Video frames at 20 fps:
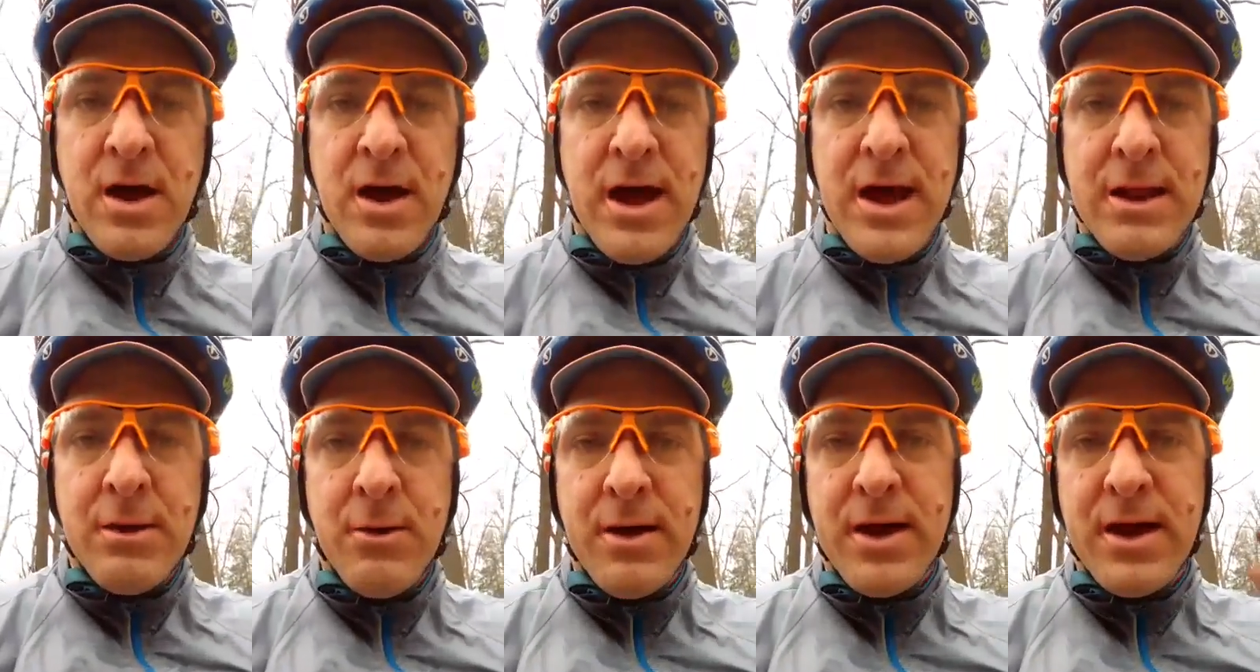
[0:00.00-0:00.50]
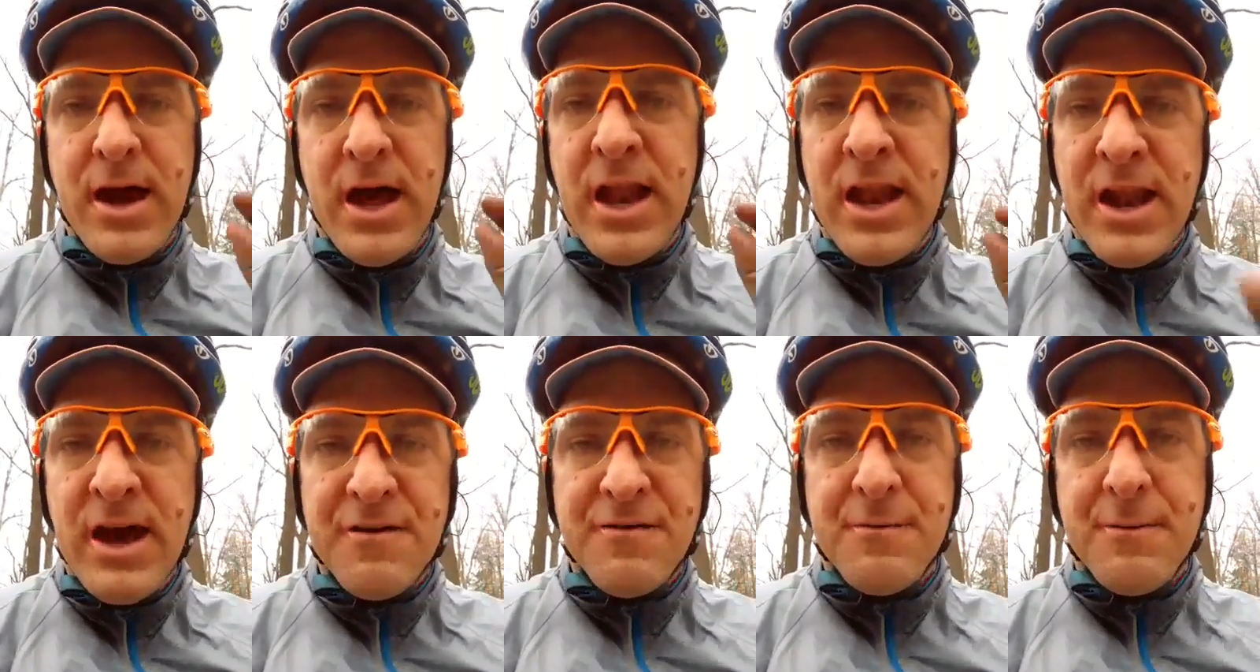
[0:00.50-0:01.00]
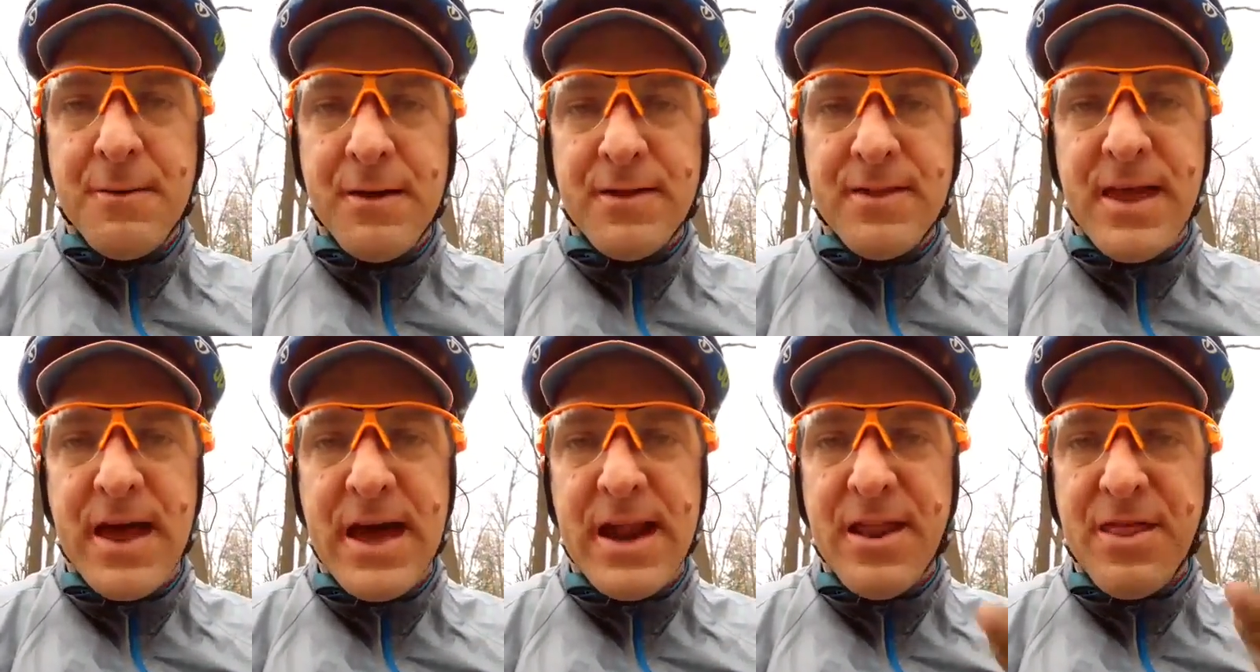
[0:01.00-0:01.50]
Anyway, enough about
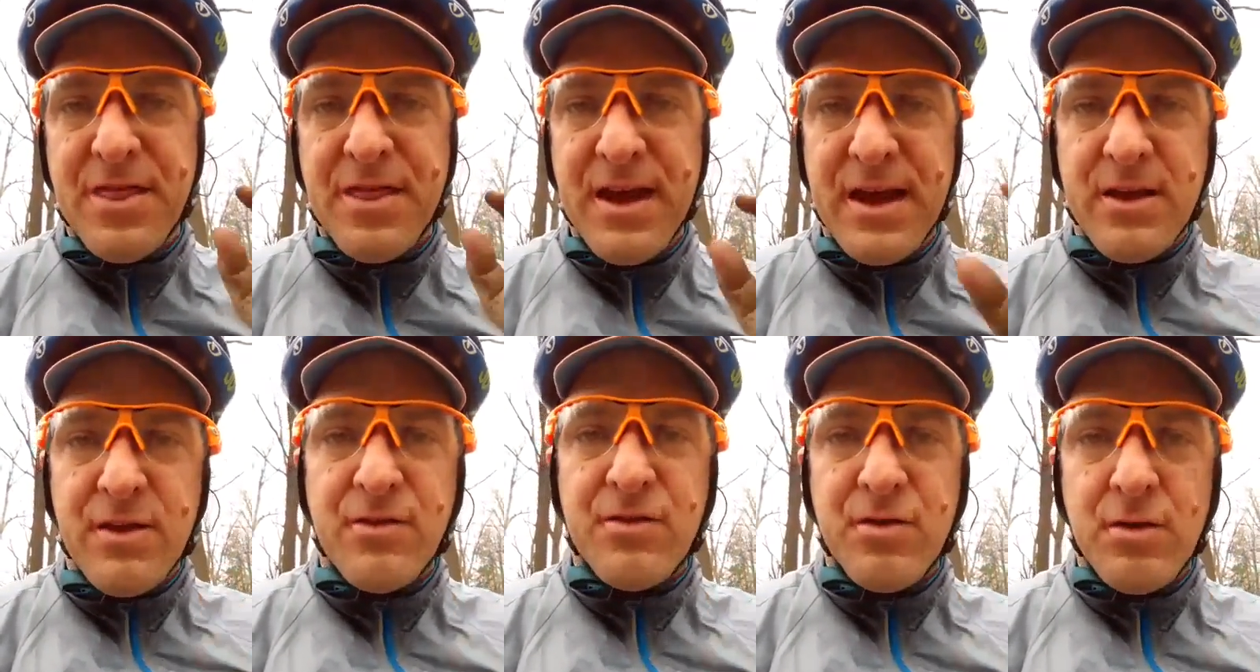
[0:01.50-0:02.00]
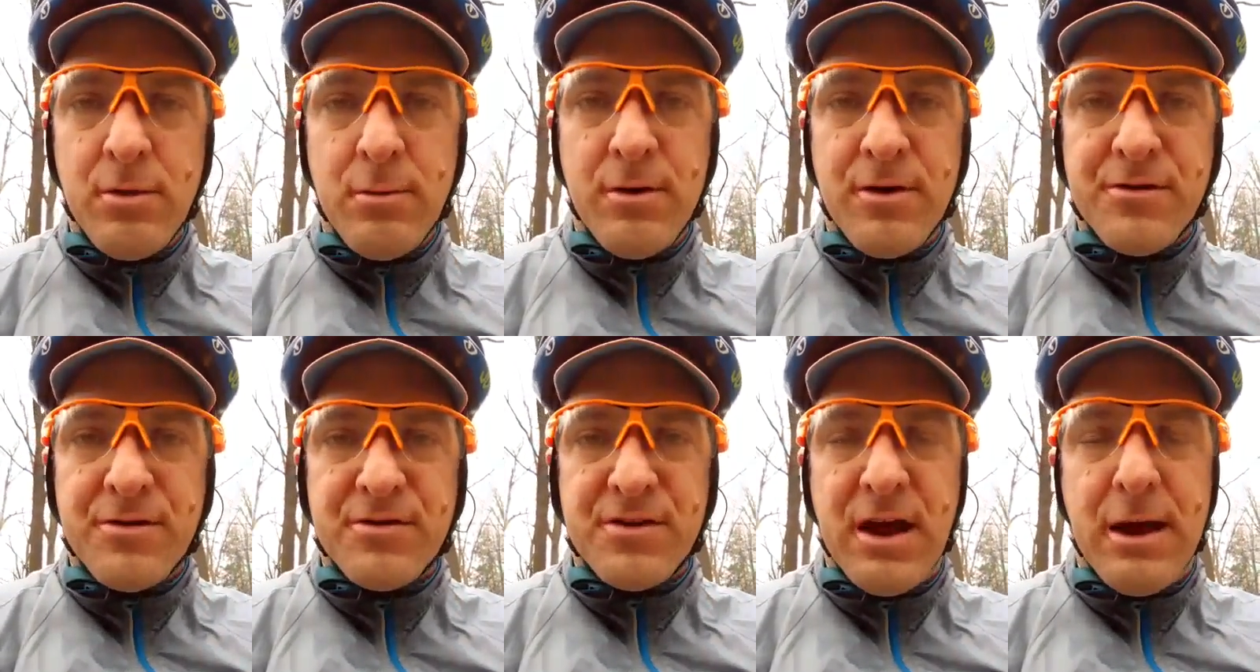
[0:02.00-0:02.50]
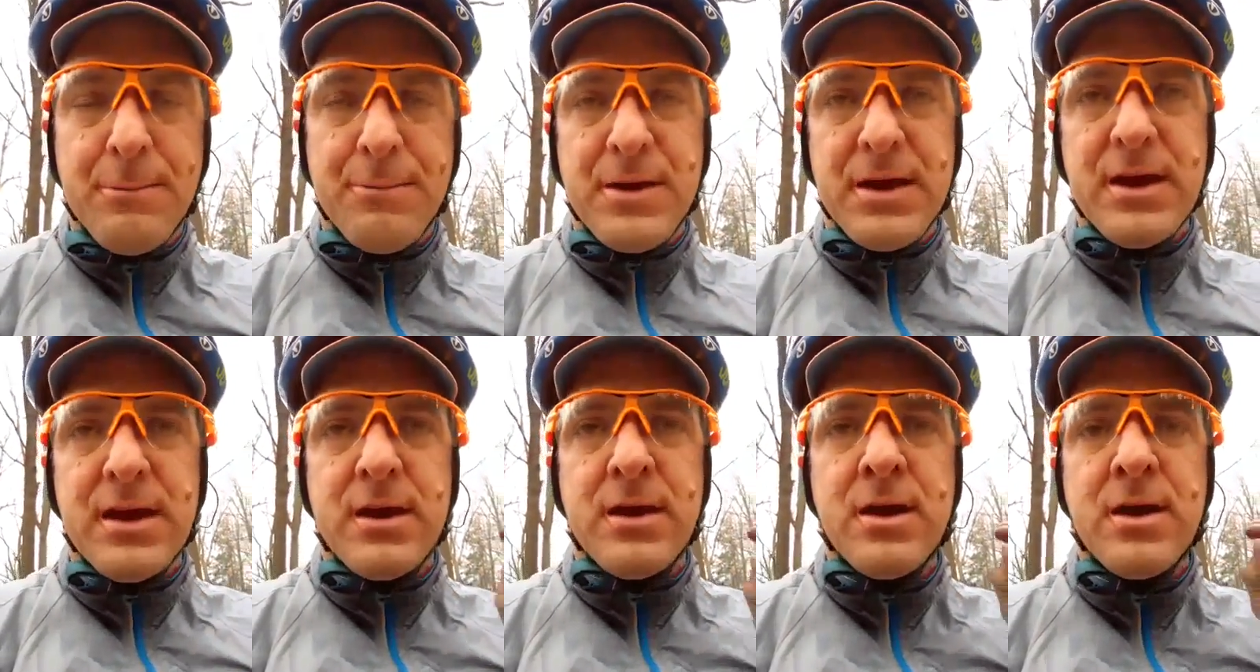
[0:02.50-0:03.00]
that. Thank you so much for
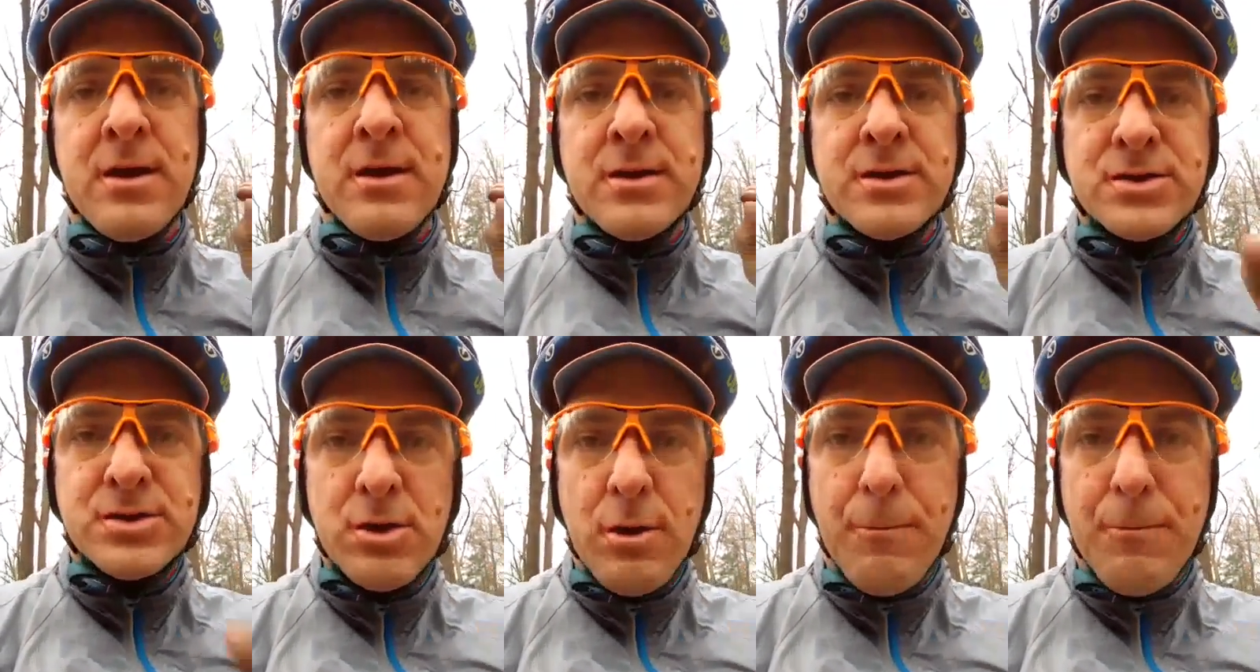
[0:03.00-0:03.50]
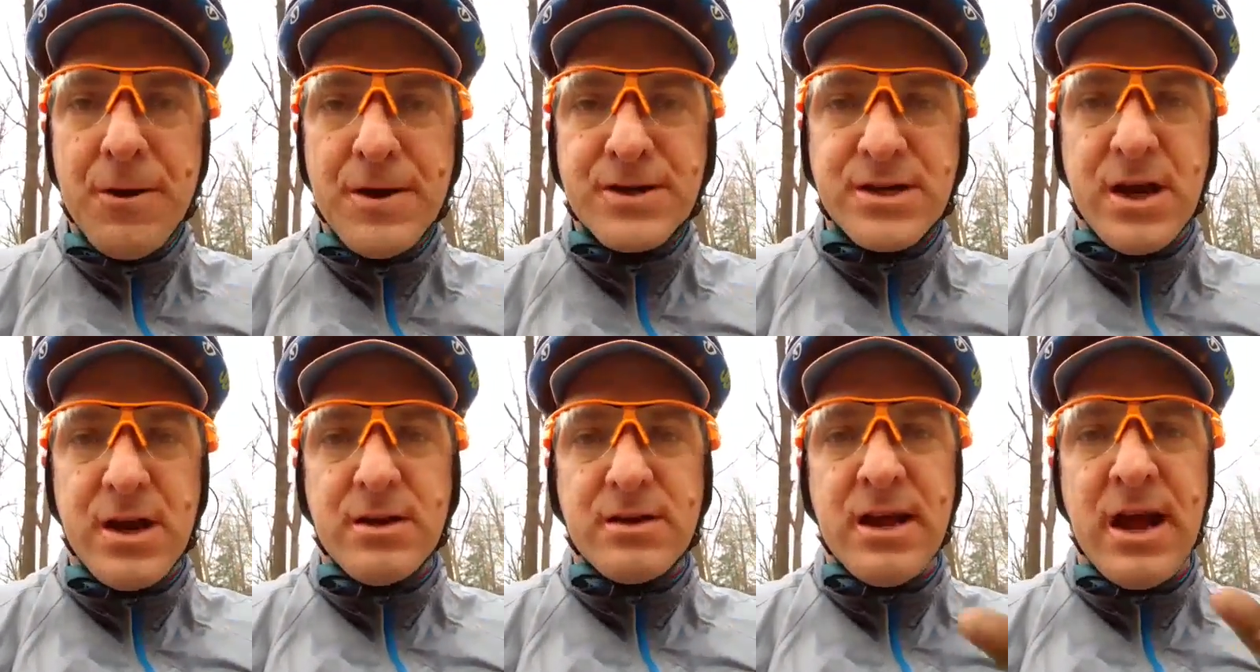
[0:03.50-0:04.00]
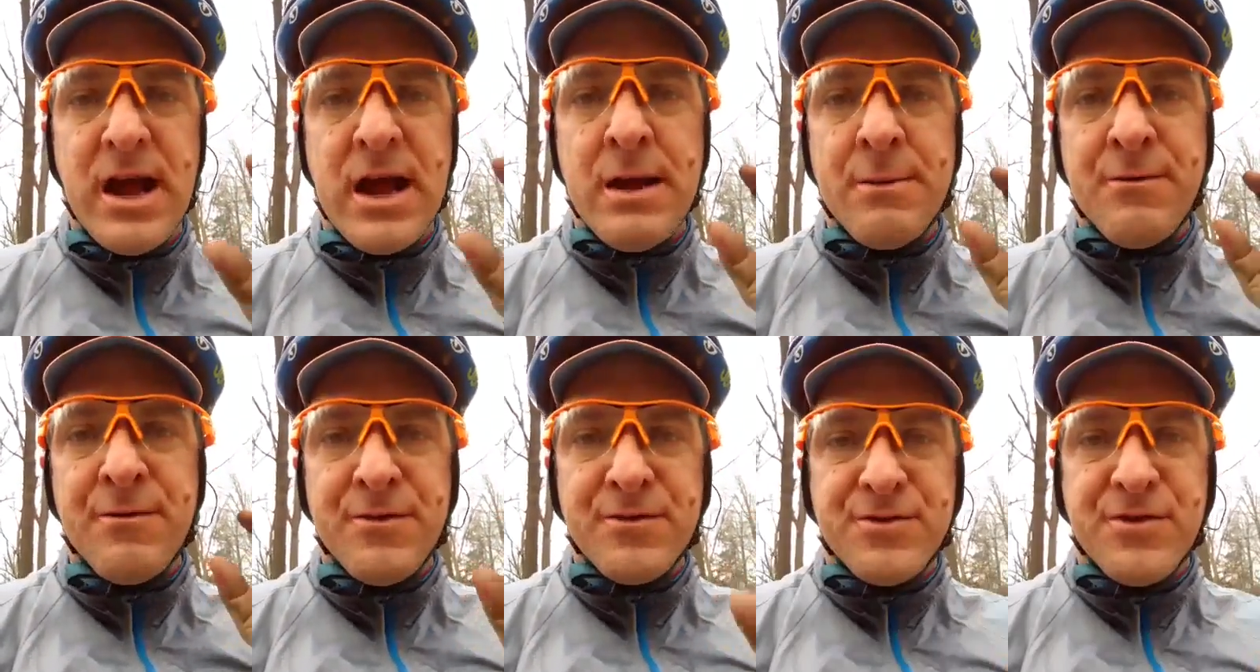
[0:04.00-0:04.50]
stopping in. Do appreciate your time.
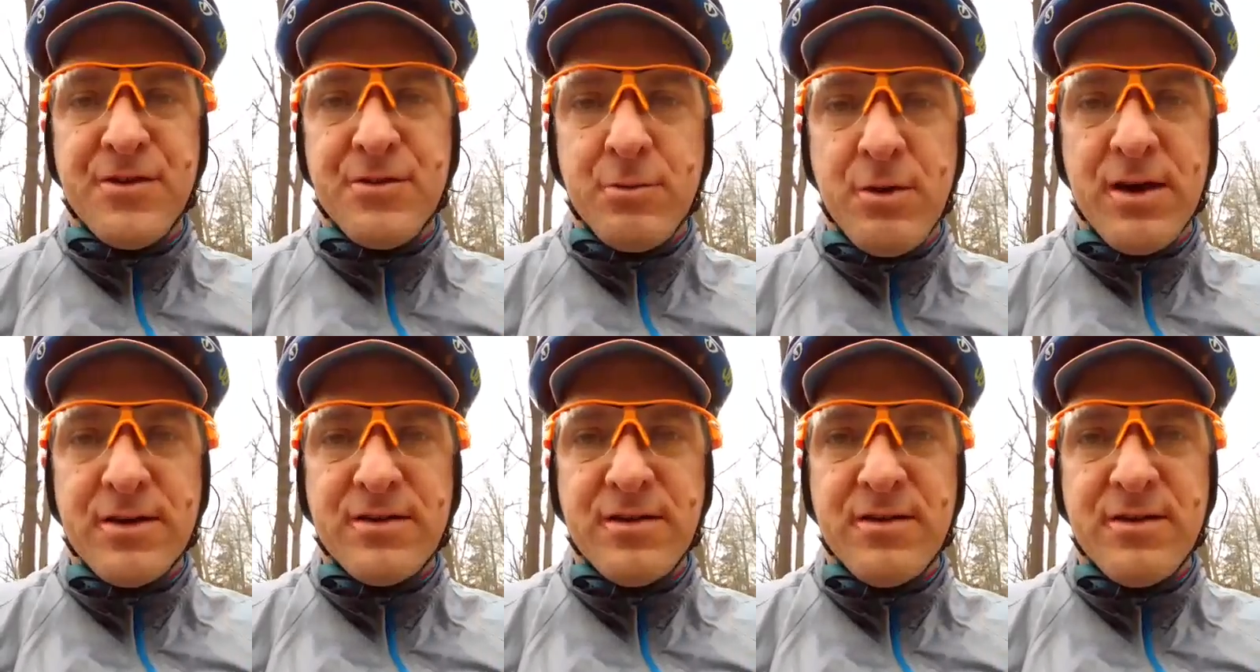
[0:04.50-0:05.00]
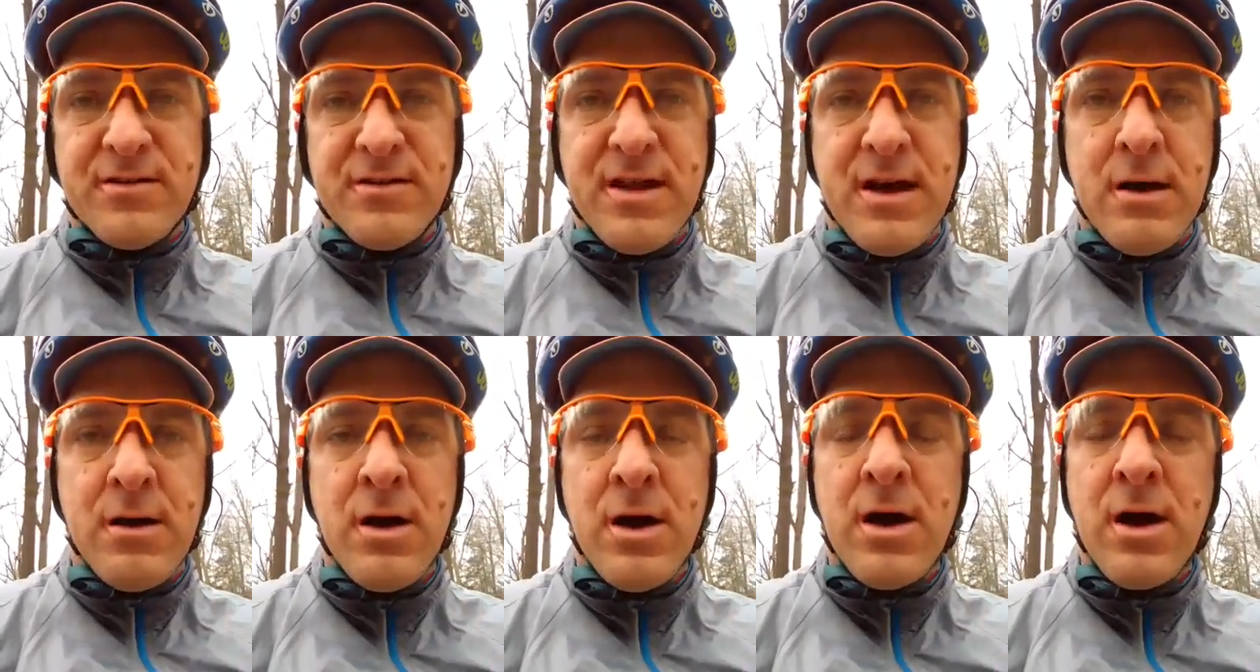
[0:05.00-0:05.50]
If you're just watching this now